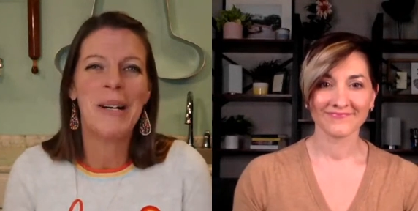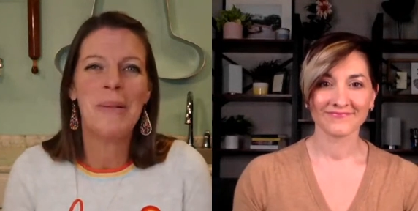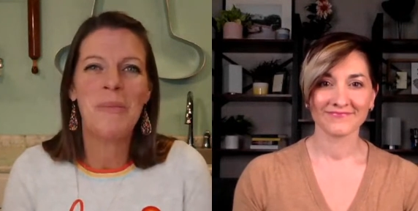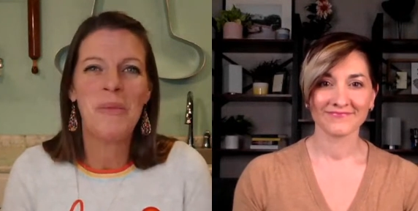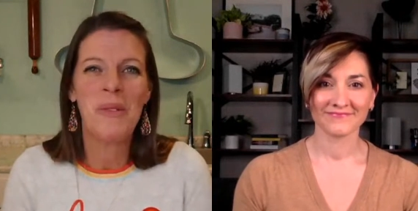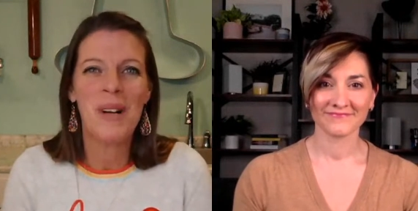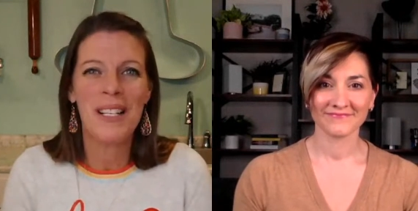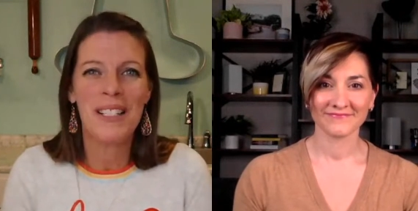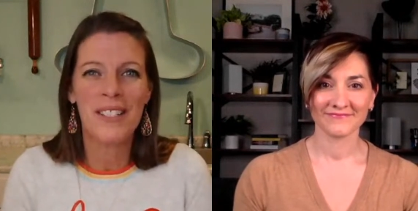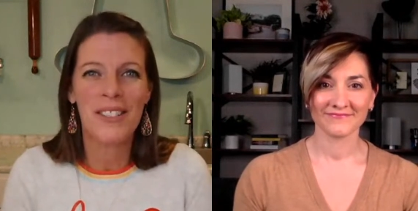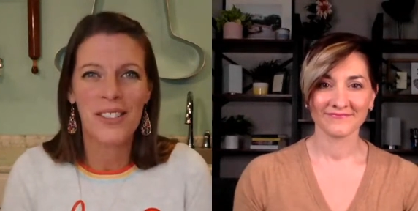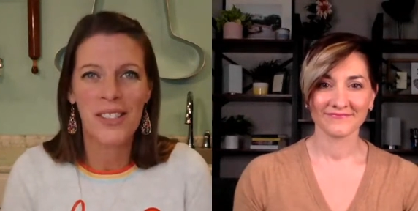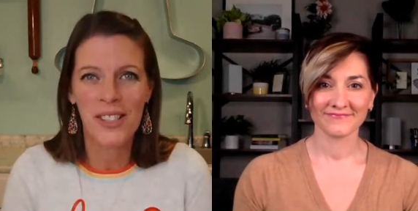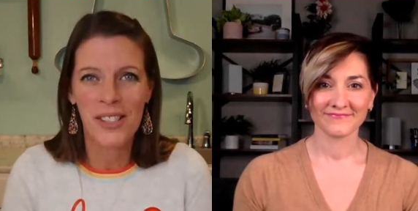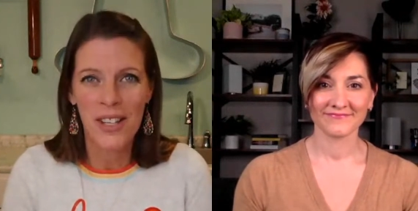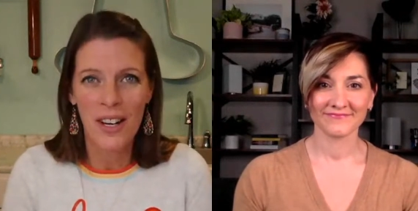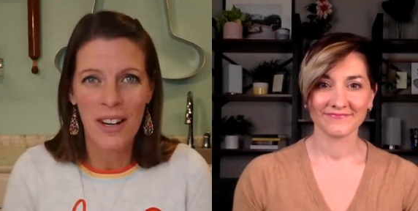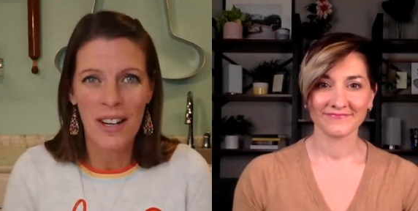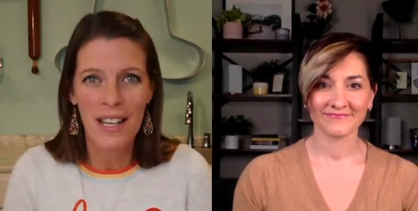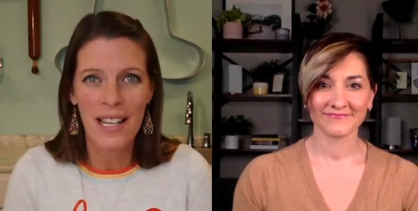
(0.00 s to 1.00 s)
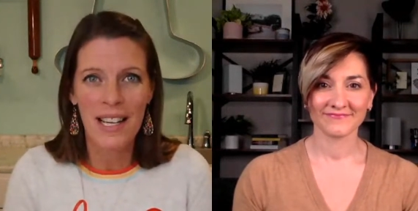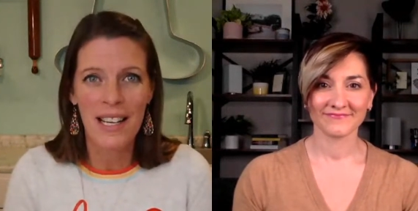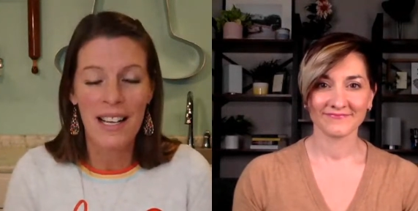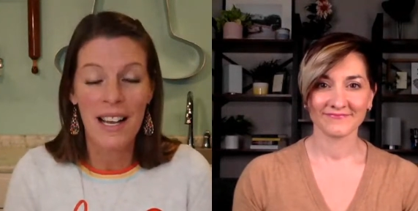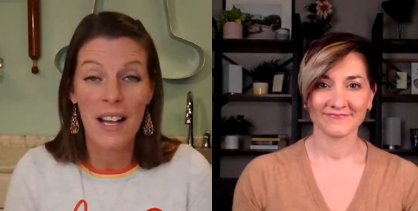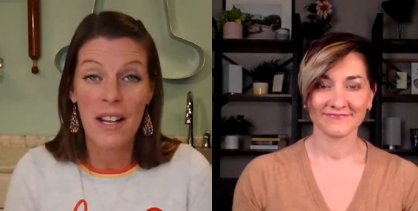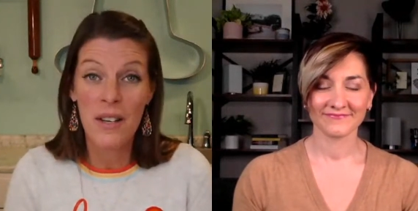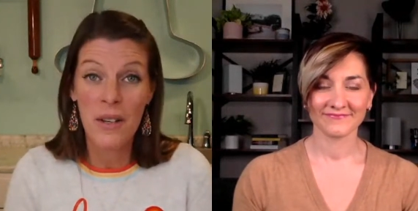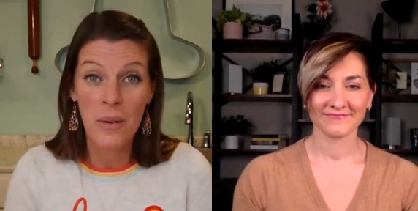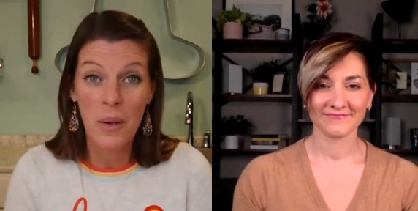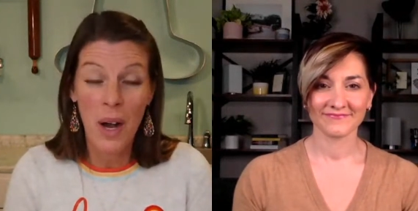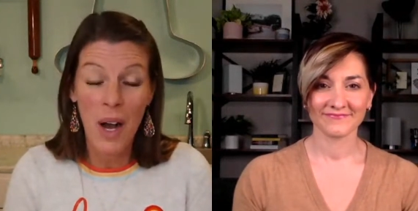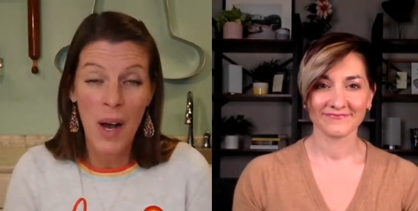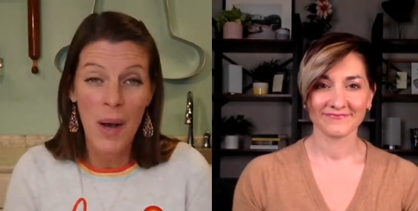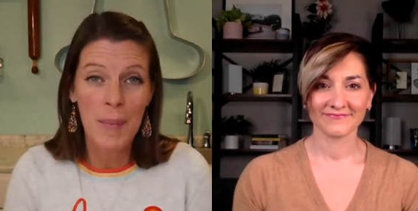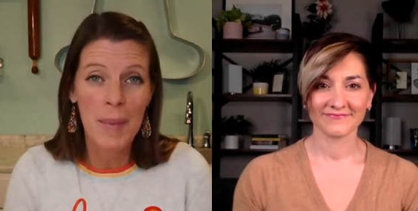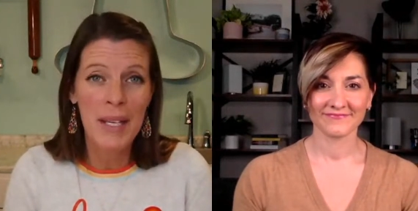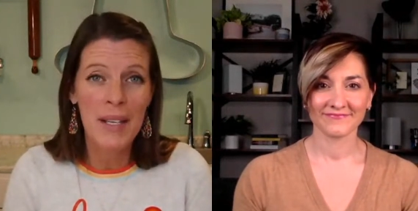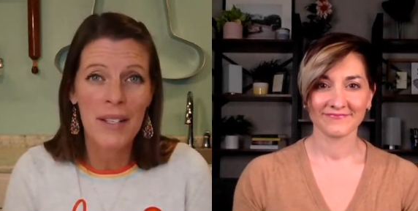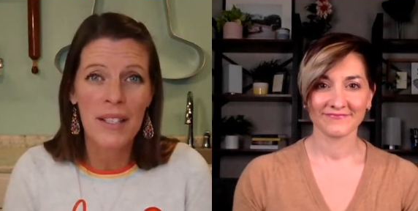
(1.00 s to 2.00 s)
Speaker 1: when you're starting a new
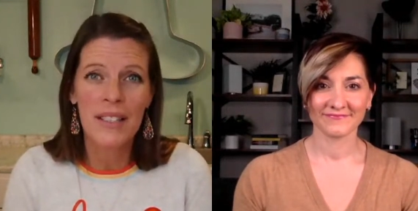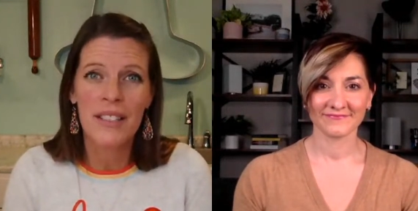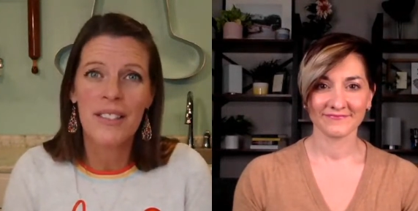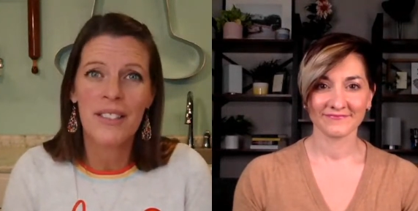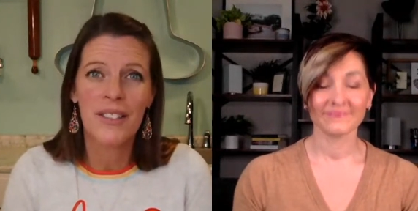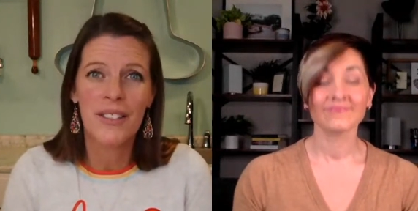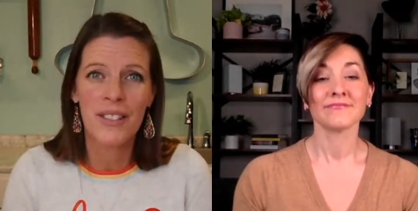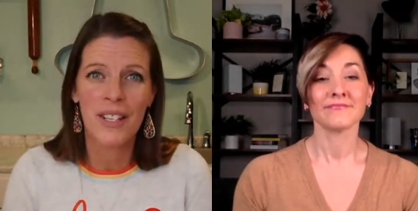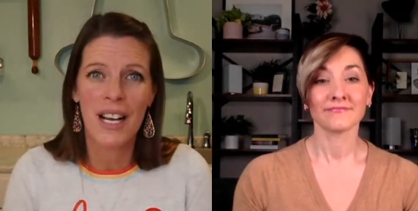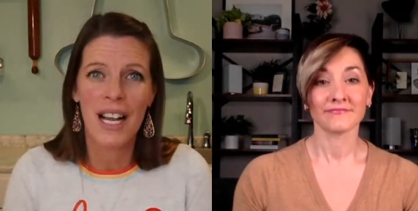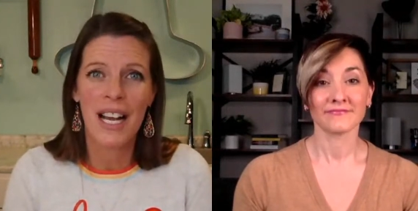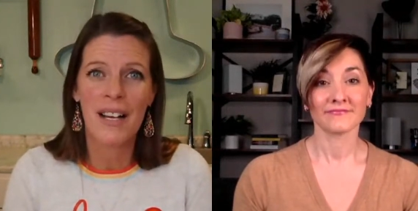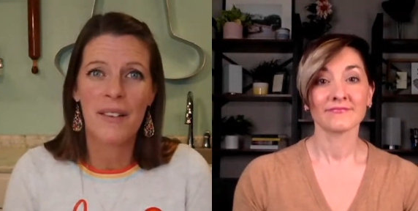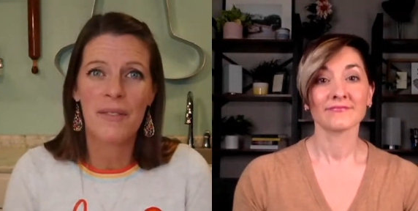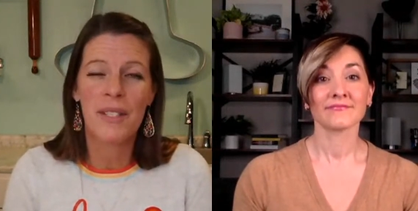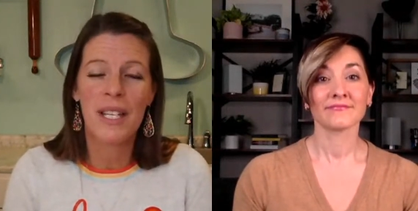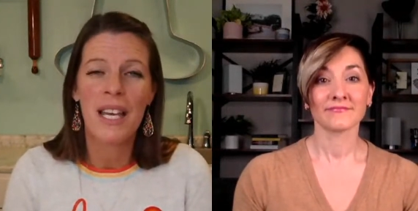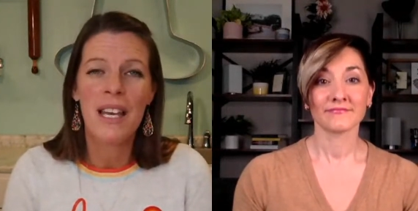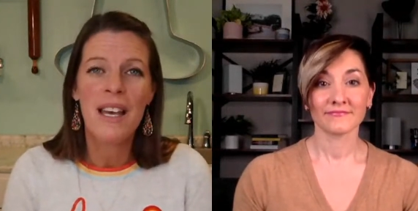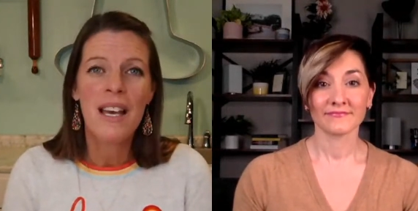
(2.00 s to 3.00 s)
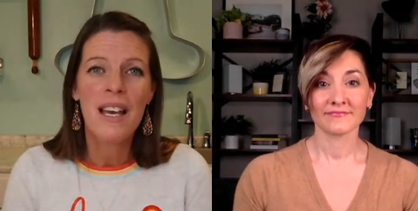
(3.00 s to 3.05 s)
hobby or a new craft,